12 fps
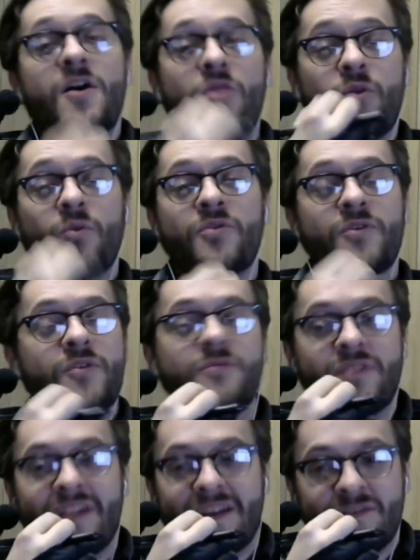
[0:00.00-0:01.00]
The,
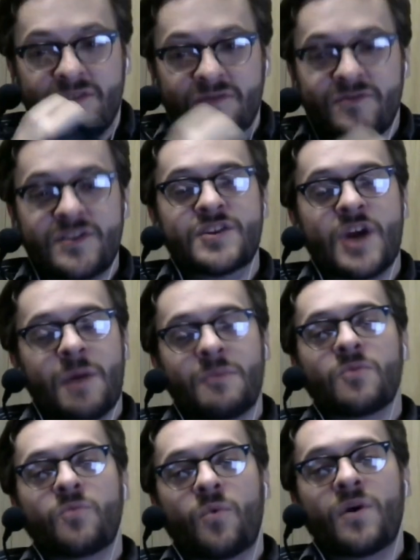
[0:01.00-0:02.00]
the, like, the
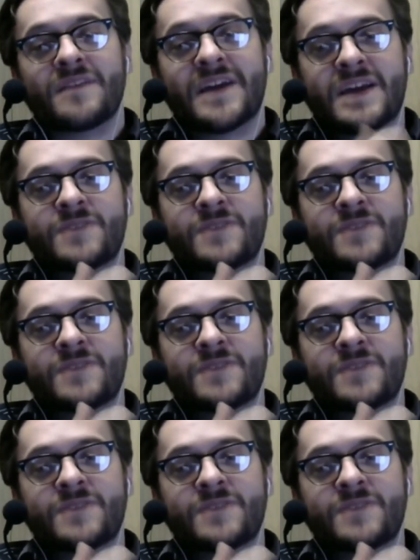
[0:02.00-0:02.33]
number one, like,